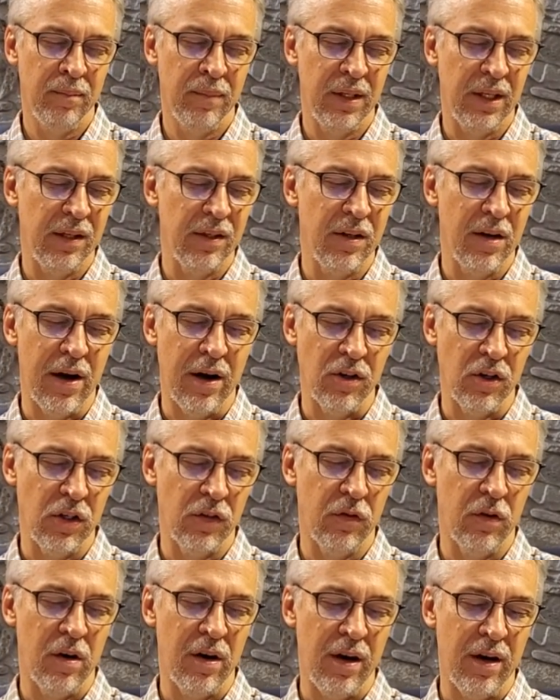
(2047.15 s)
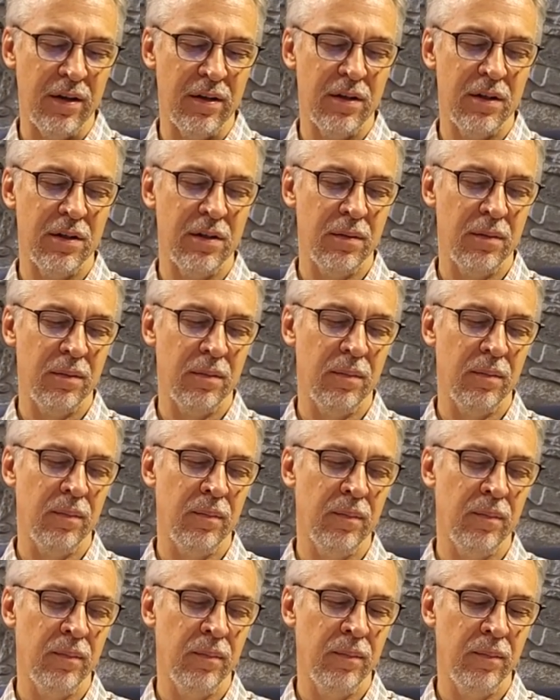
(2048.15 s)
That it's not just for us,
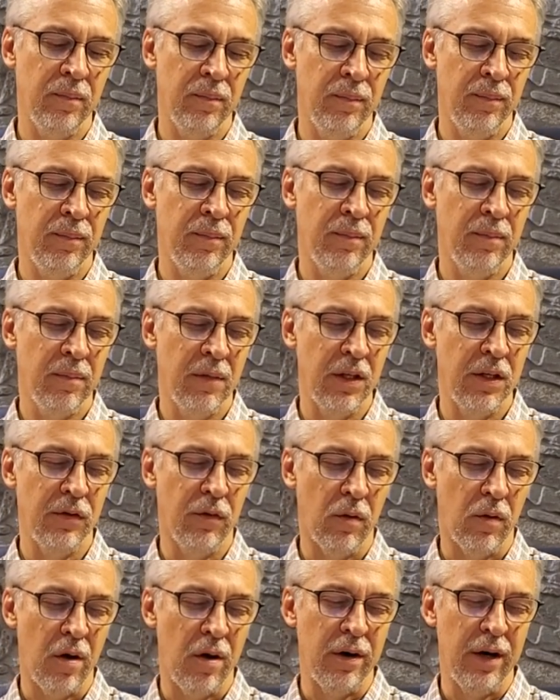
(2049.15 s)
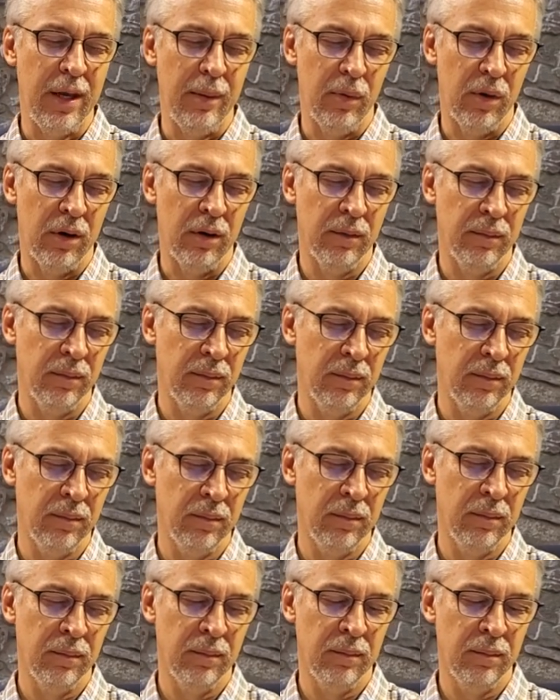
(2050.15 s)
it's for our neighbor,
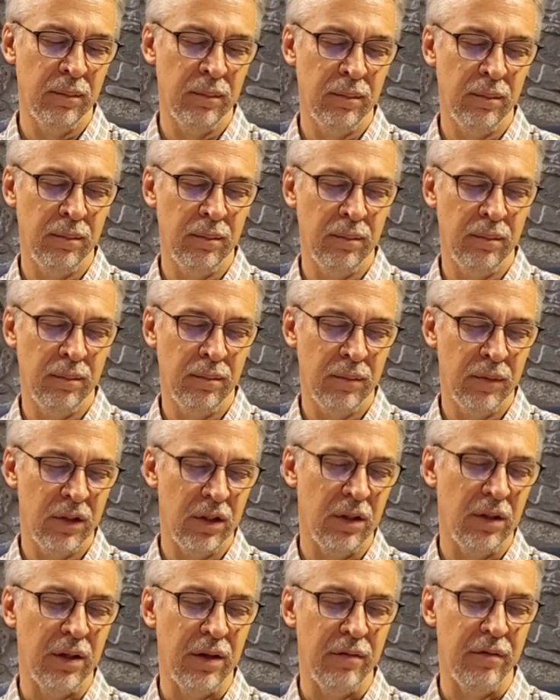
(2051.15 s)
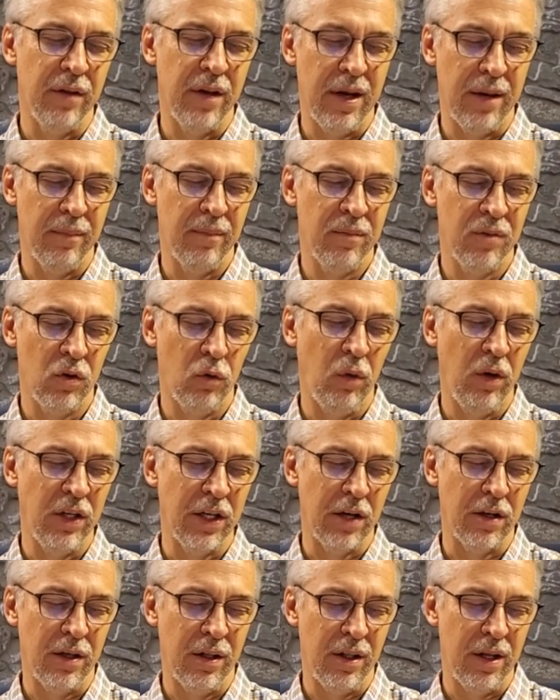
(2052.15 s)
to love them, to reach
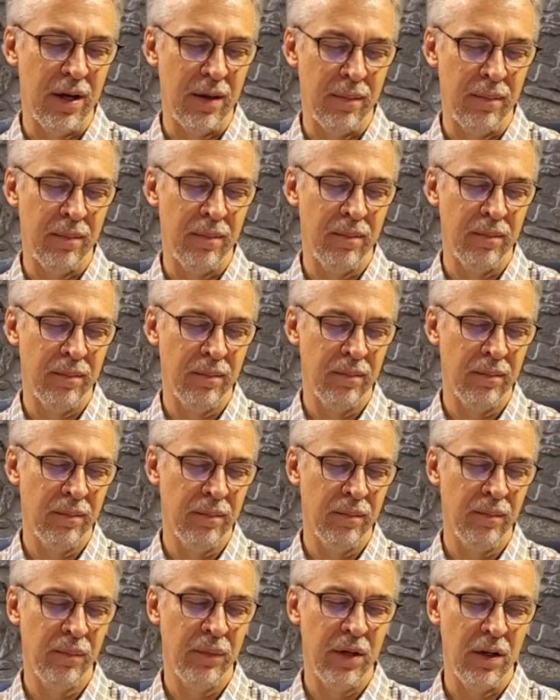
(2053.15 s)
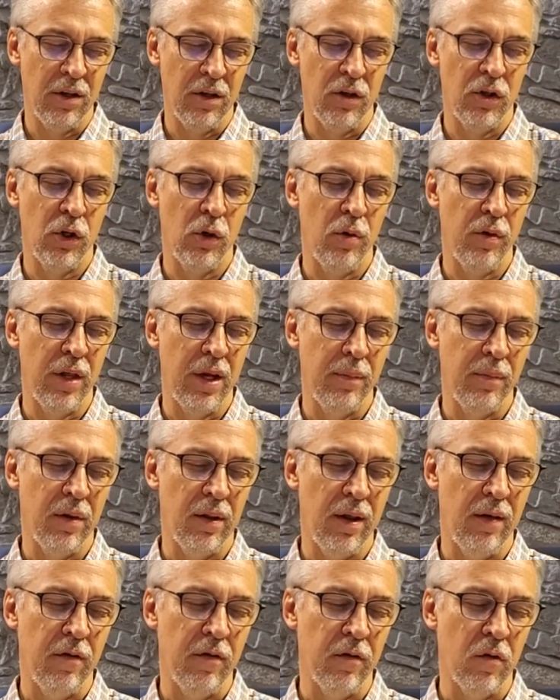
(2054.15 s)
out to them, and to show them the
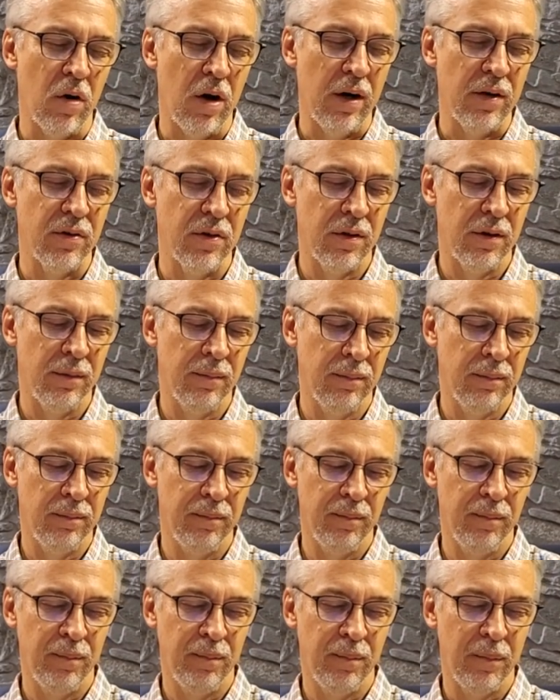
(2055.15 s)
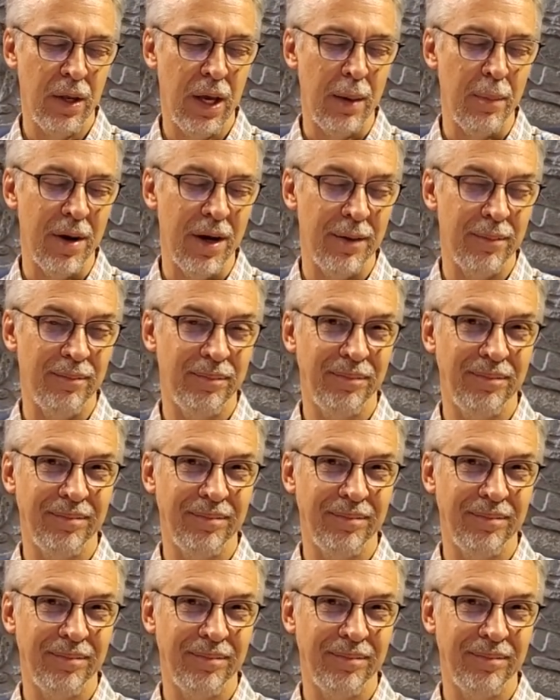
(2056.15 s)
love of Christ. Amen.